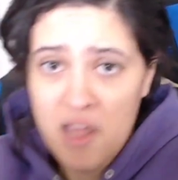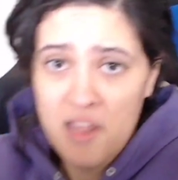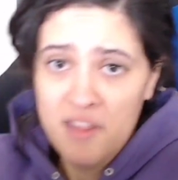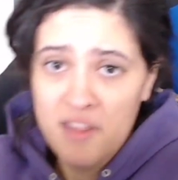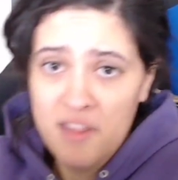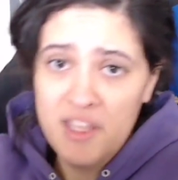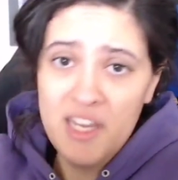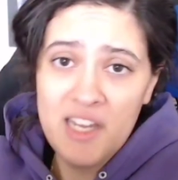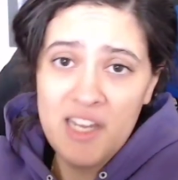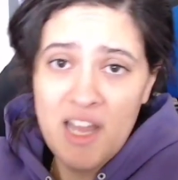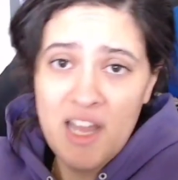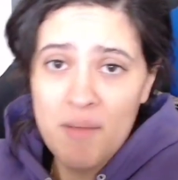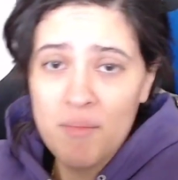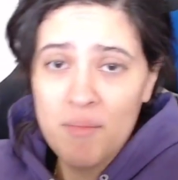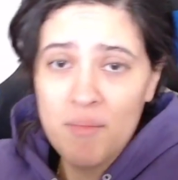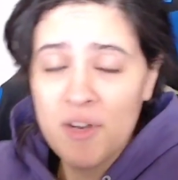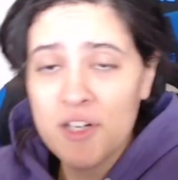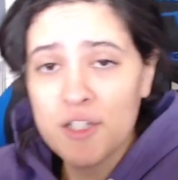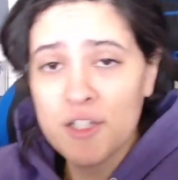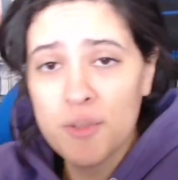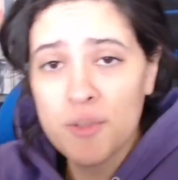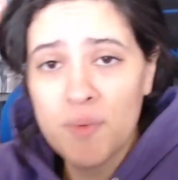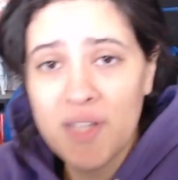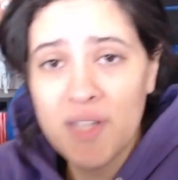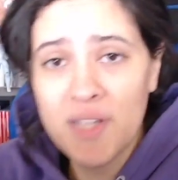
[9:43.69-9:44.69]
They got
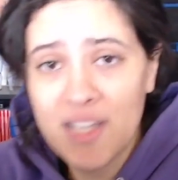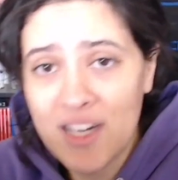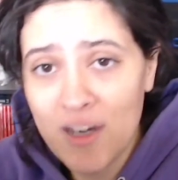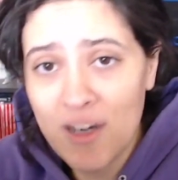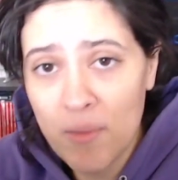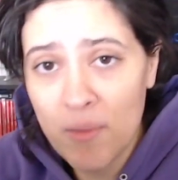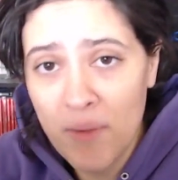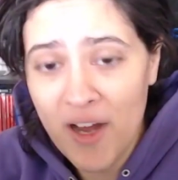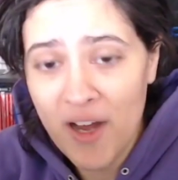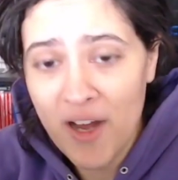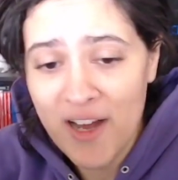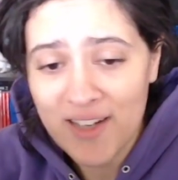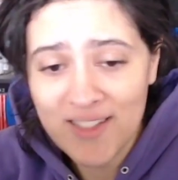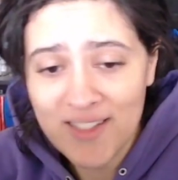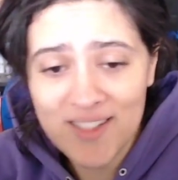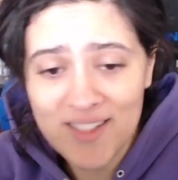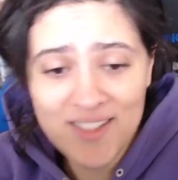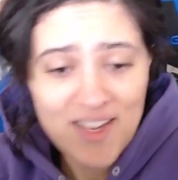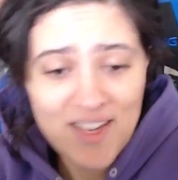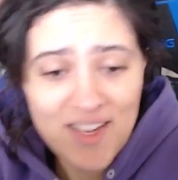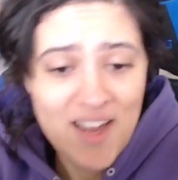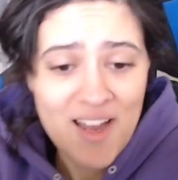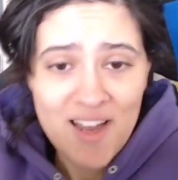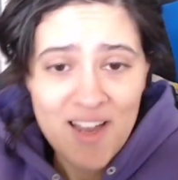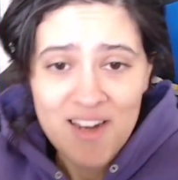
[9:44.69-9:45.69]
merged with Gearbox.
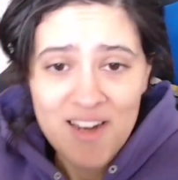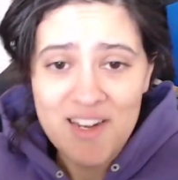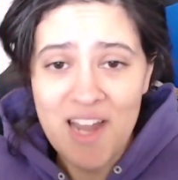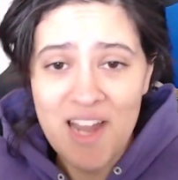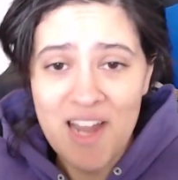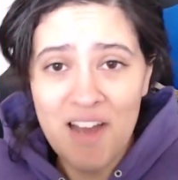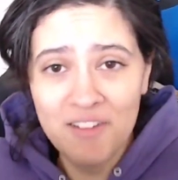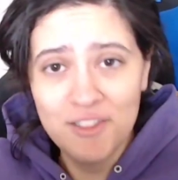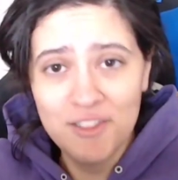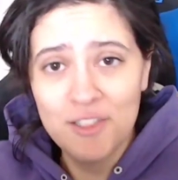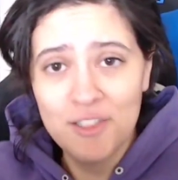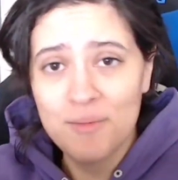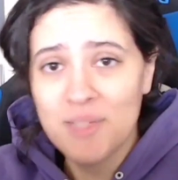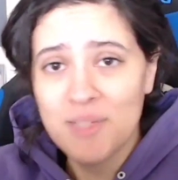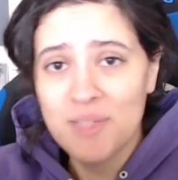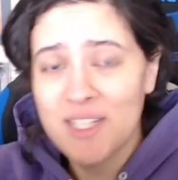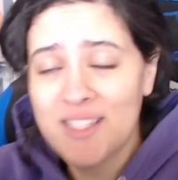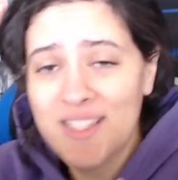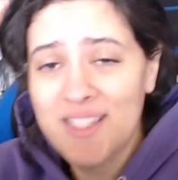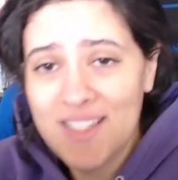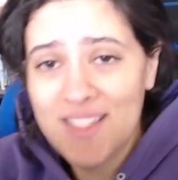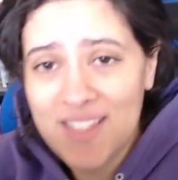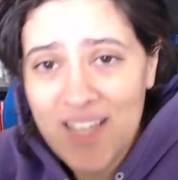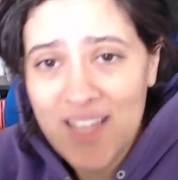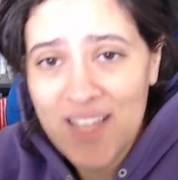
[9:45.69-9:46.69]
Now
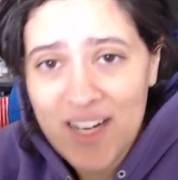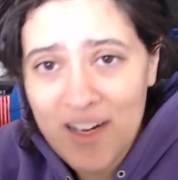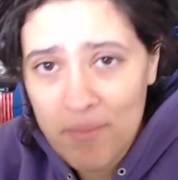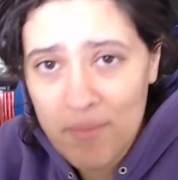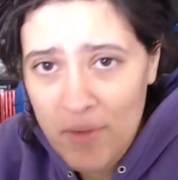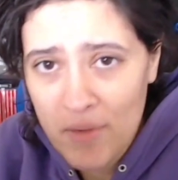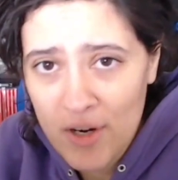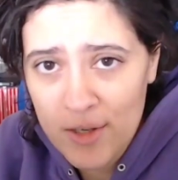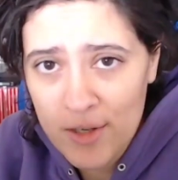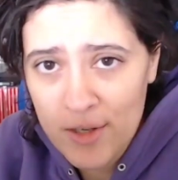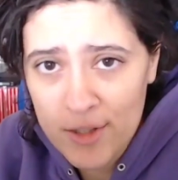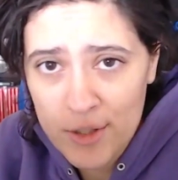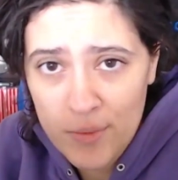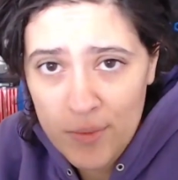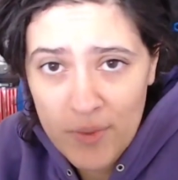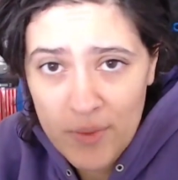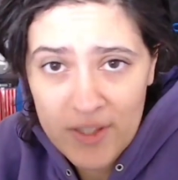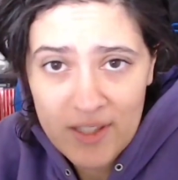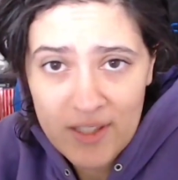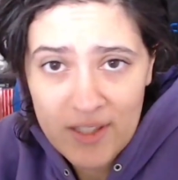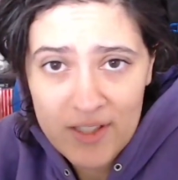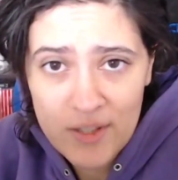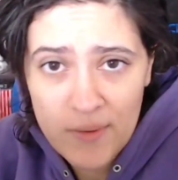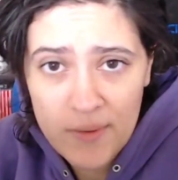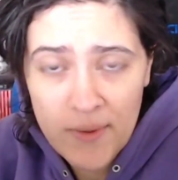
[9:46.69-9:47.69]
Luminous is getting merged
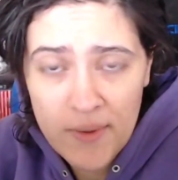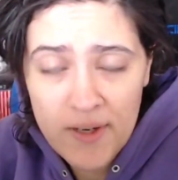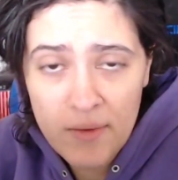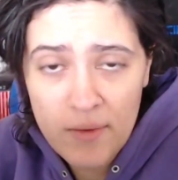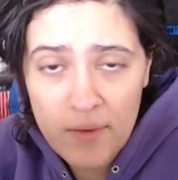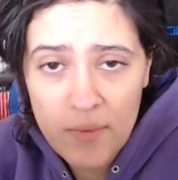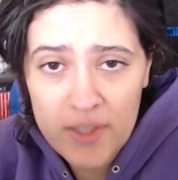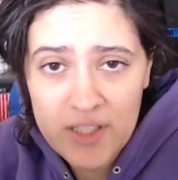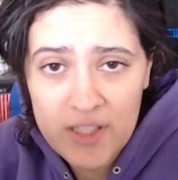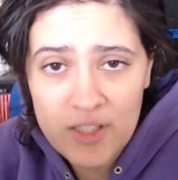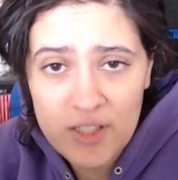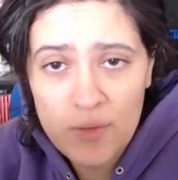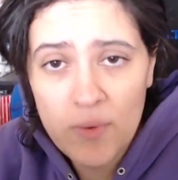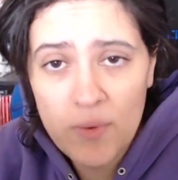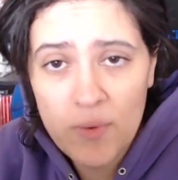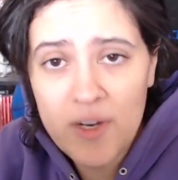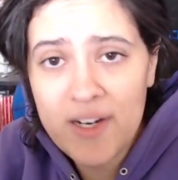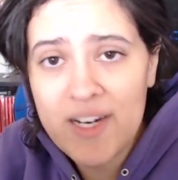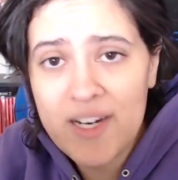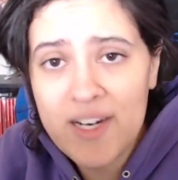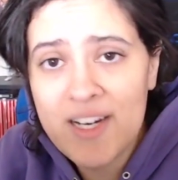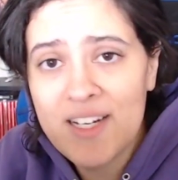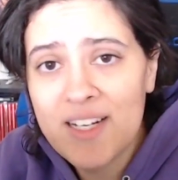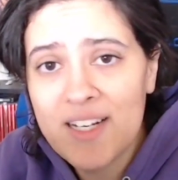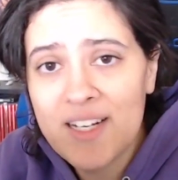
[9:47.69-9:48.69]
with Square
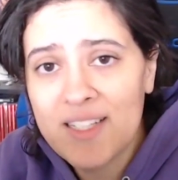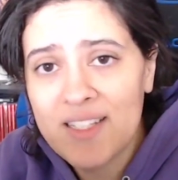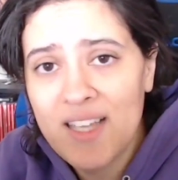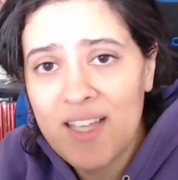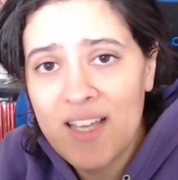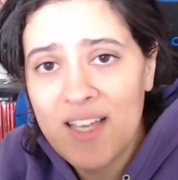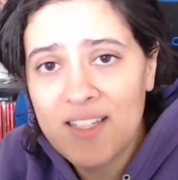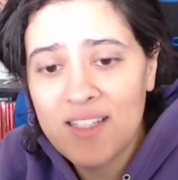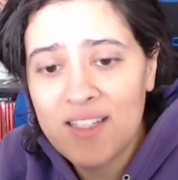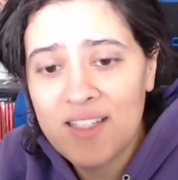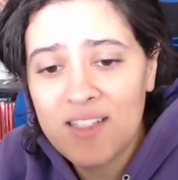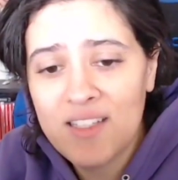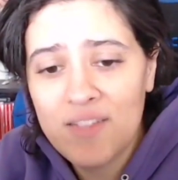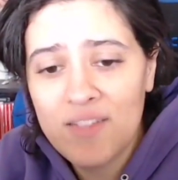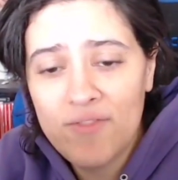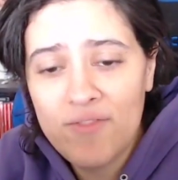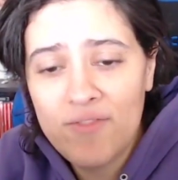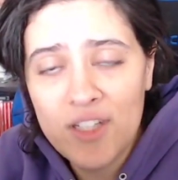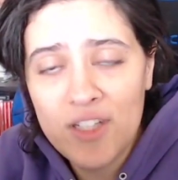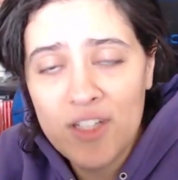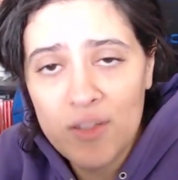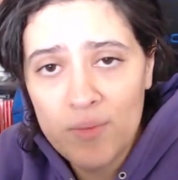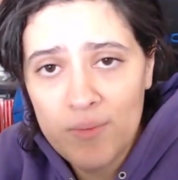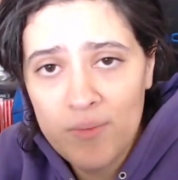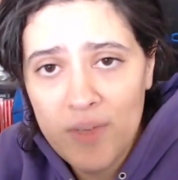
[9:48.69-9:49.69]
Enix as
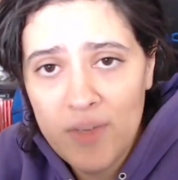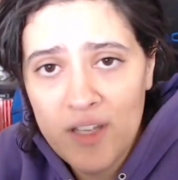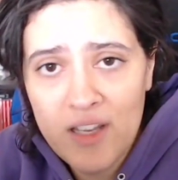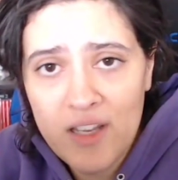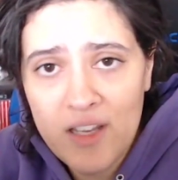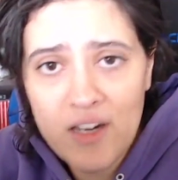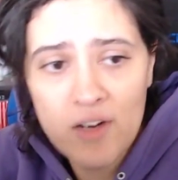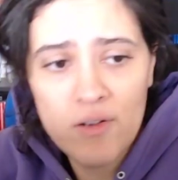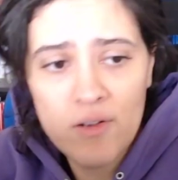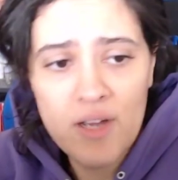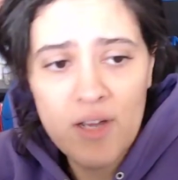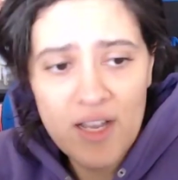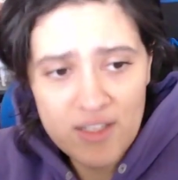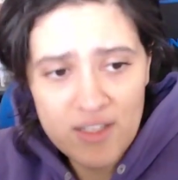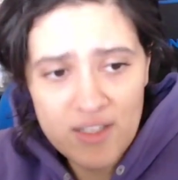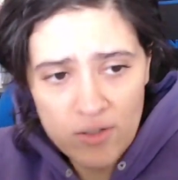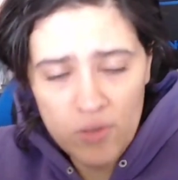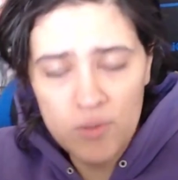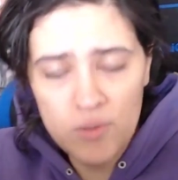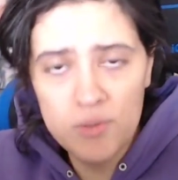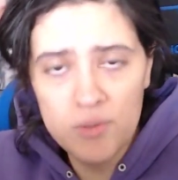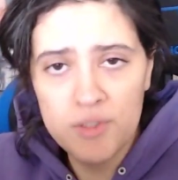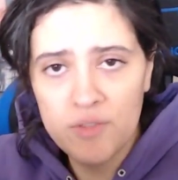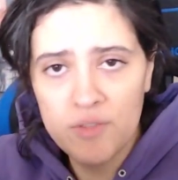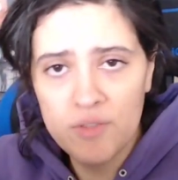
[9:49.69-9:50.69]
as a
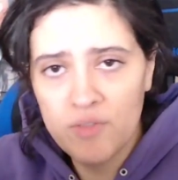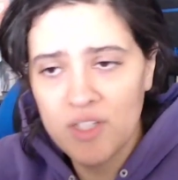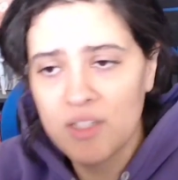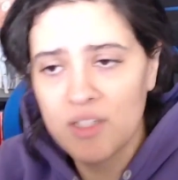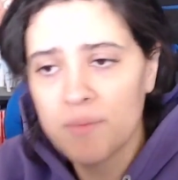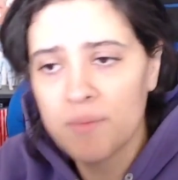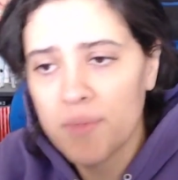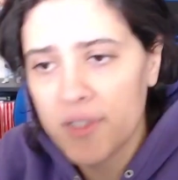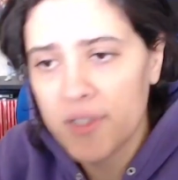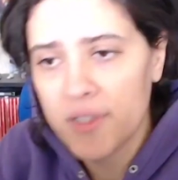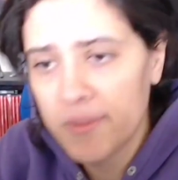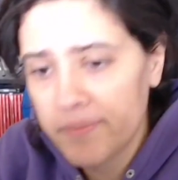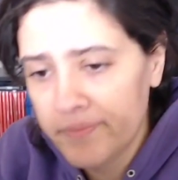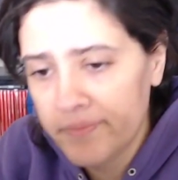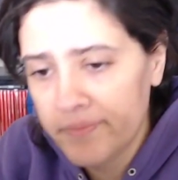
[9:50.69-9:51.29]
whole developer.